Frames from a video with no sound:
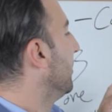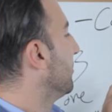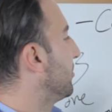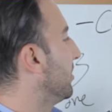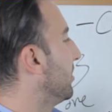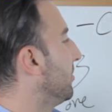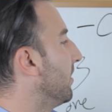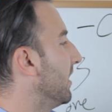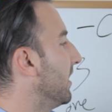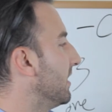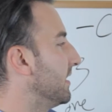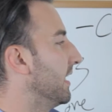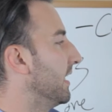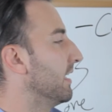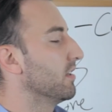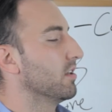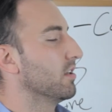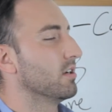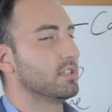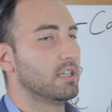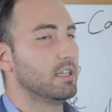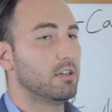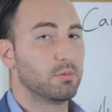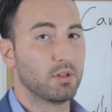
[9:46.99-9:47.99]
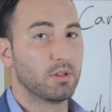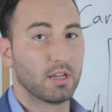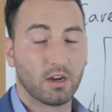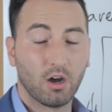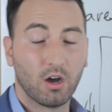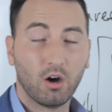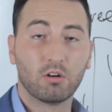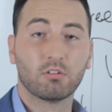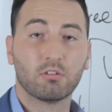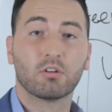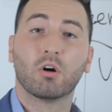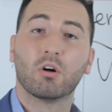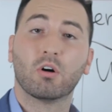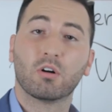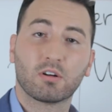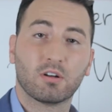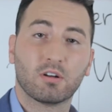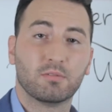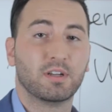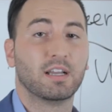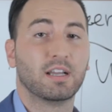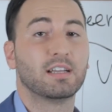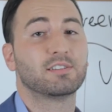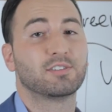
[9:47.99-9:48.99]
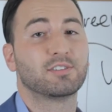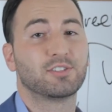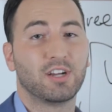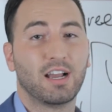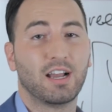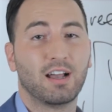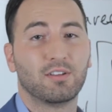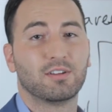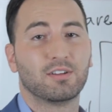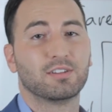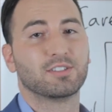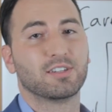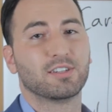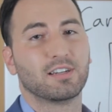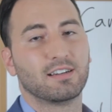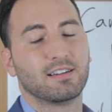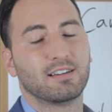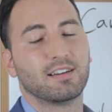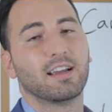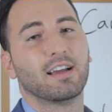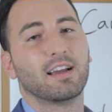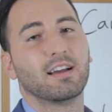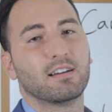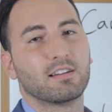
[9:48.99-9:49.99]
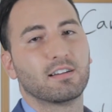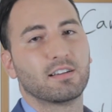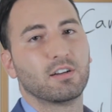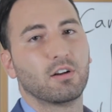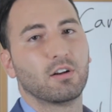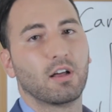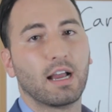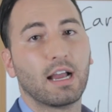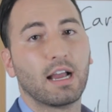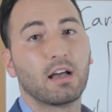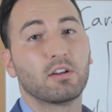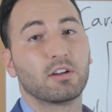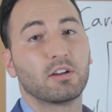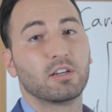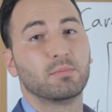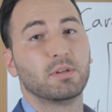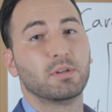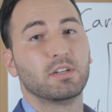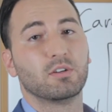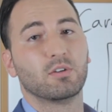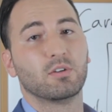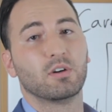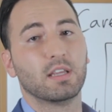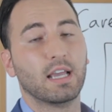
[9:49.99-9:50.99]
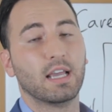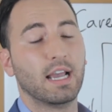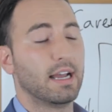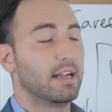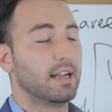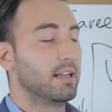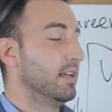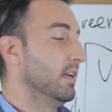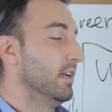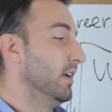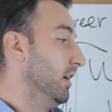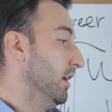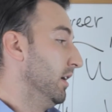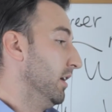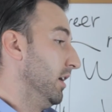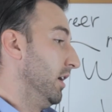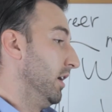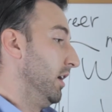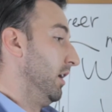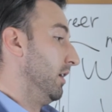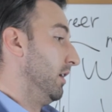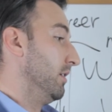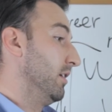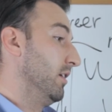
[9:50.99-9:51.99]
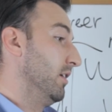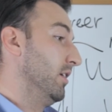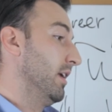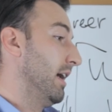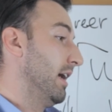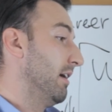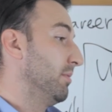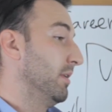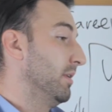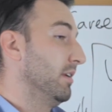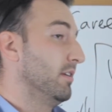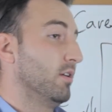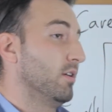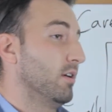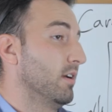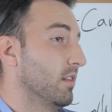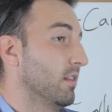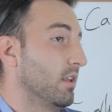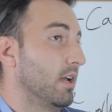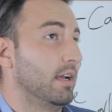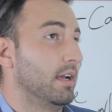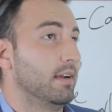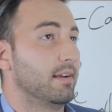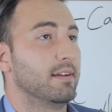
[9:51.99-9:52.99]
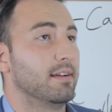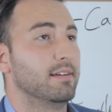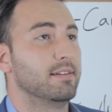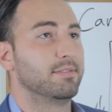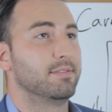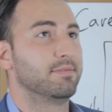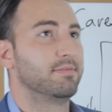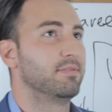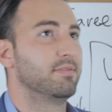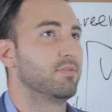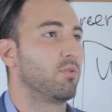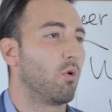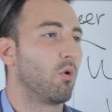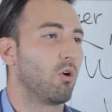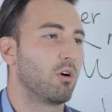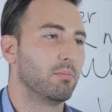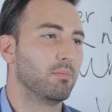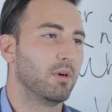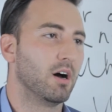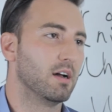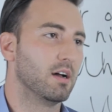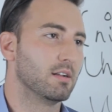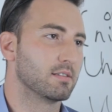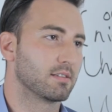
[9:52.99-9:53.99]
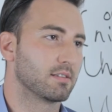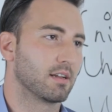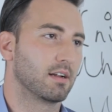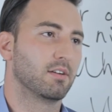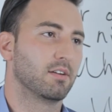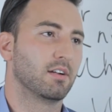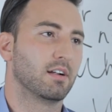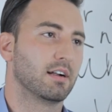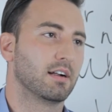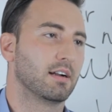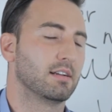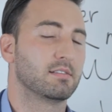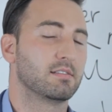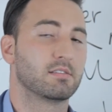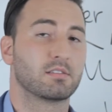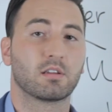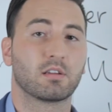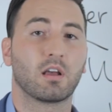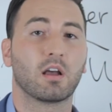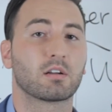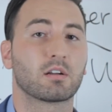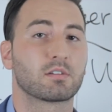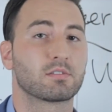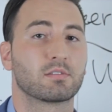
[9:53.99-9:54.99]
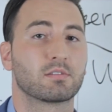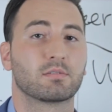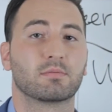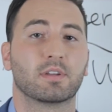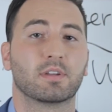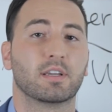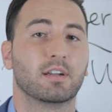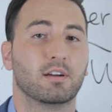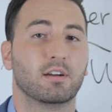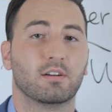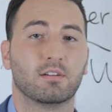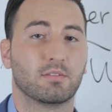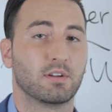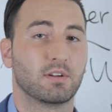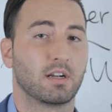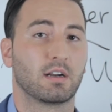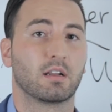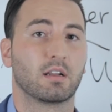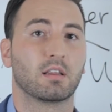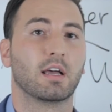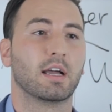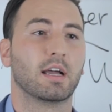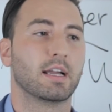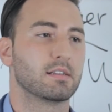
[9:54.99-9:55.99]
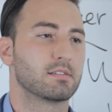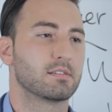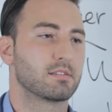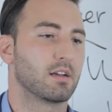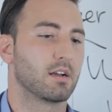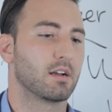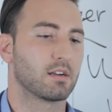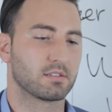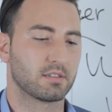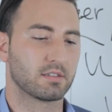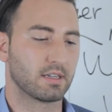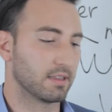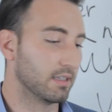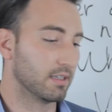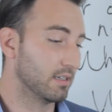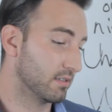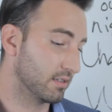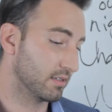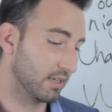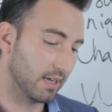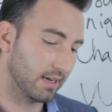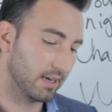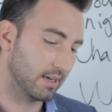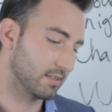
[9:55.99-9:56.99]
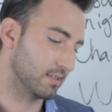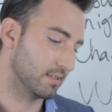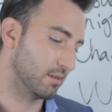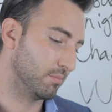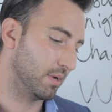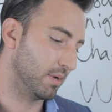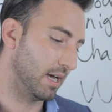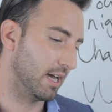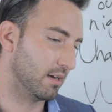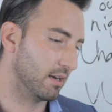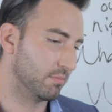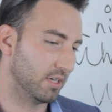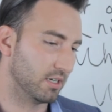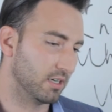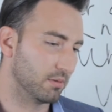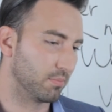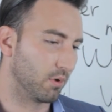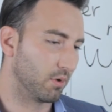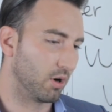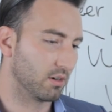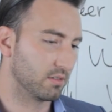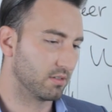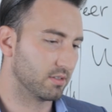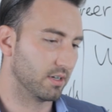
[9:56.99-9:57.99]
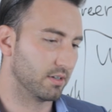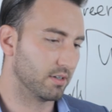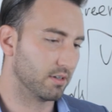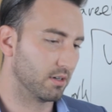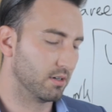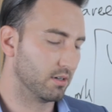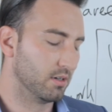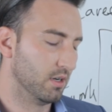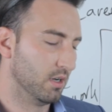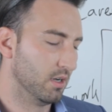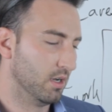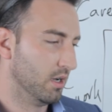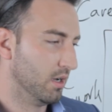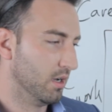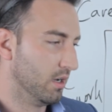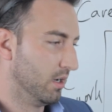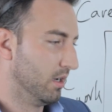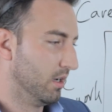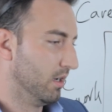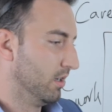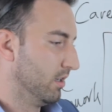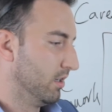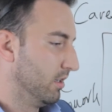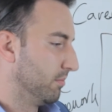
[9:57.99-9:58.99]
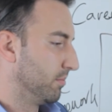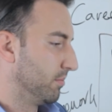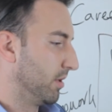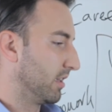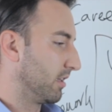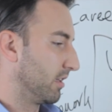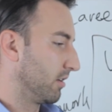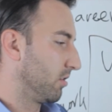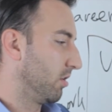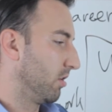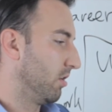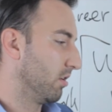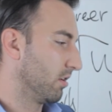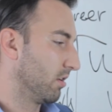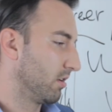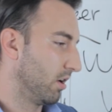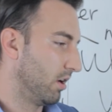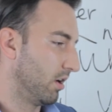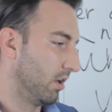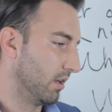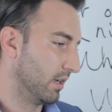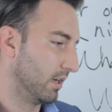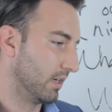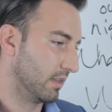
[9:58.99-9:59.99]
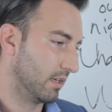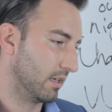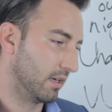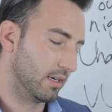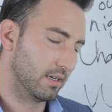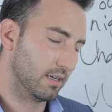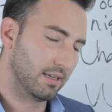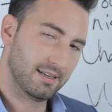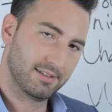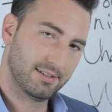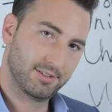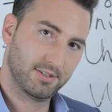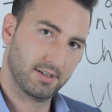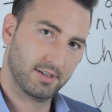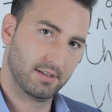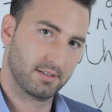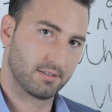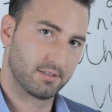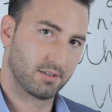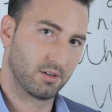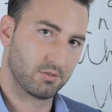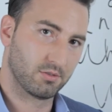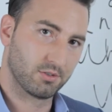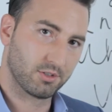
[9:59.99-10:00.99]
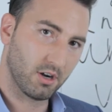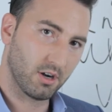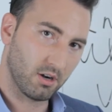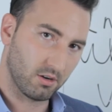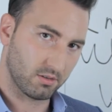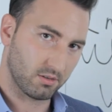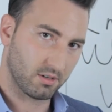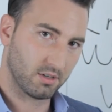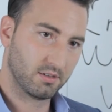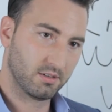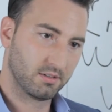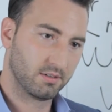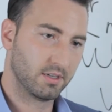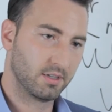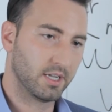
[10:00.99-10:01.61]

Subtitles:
So you want to dig a little deeper, be like, oh, cold calling, that's challenging. Yeah, how long have you been doing that? Dude, I've been doing it like 4 months. It sucks. I'm not gonna lie, it sucks. Like, this gig isn't bad being a bartender, but the cold calling, like, that shit is no joke.